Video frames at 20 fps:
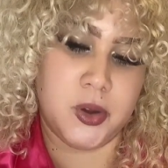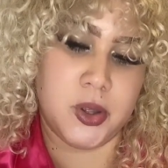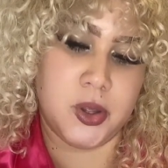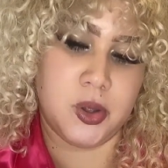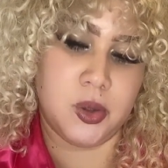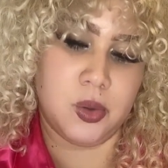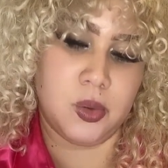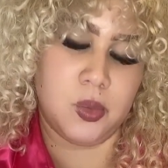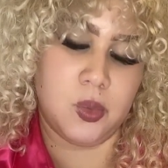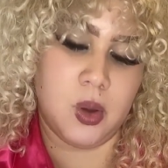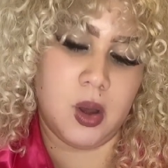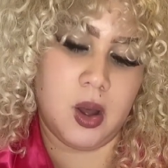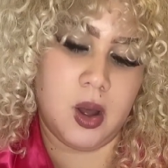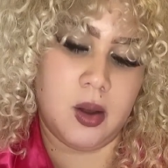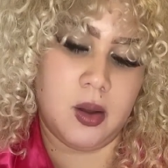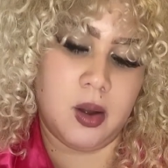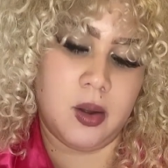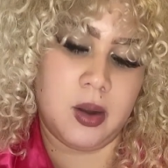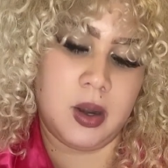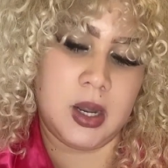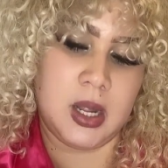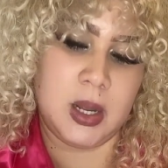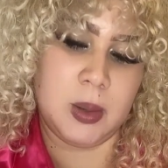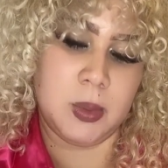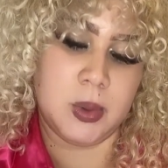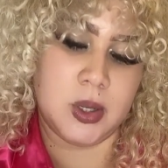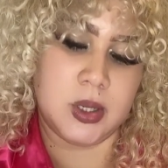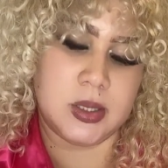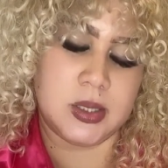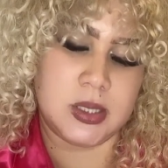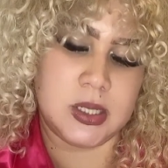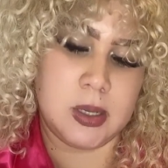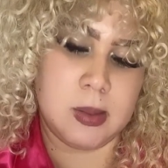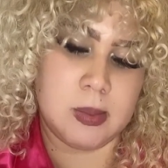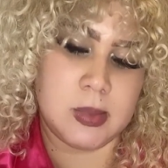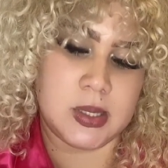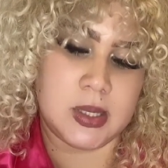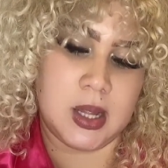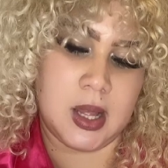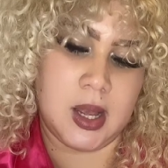you, Libra.
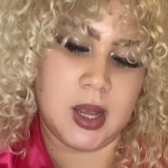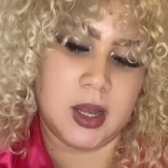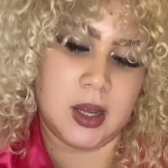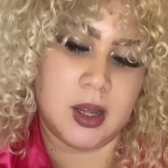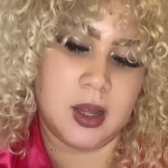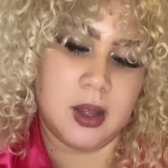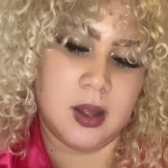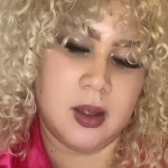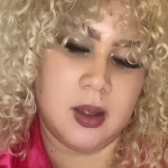Seems like